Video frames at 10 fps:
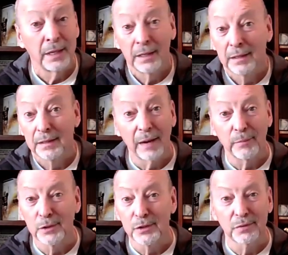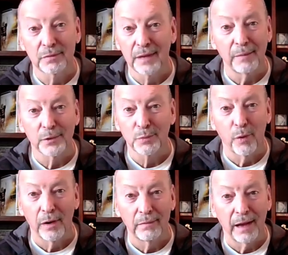So that was
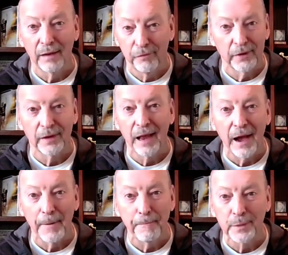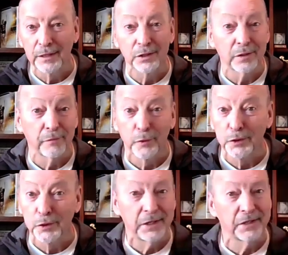what I figured out, and
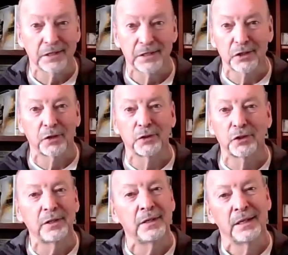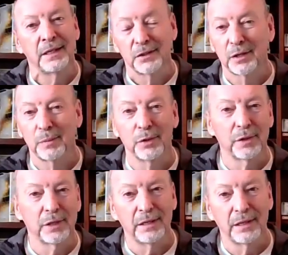it's the 4 Cs. It's culture,
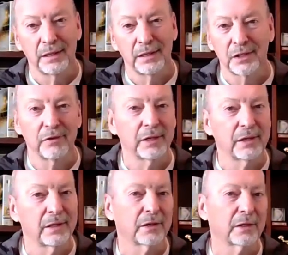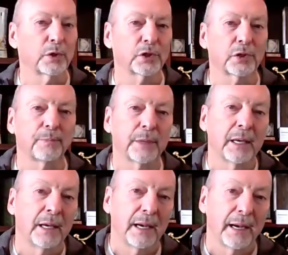it's community, it's civic, and
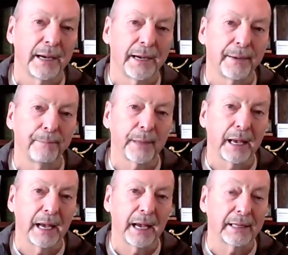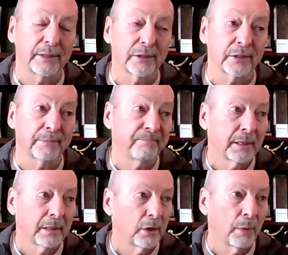commercial.
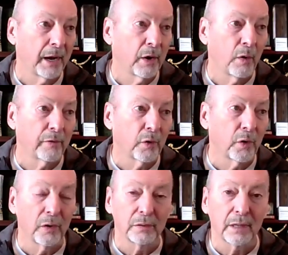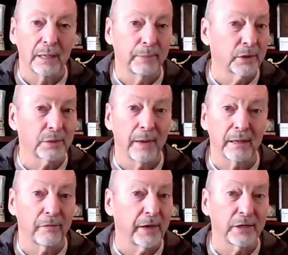And I
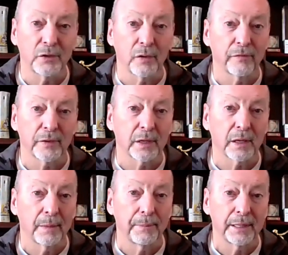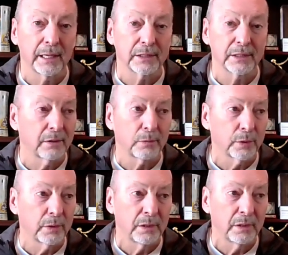built a manifesto for the club, and I
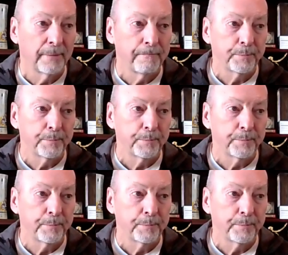said, look,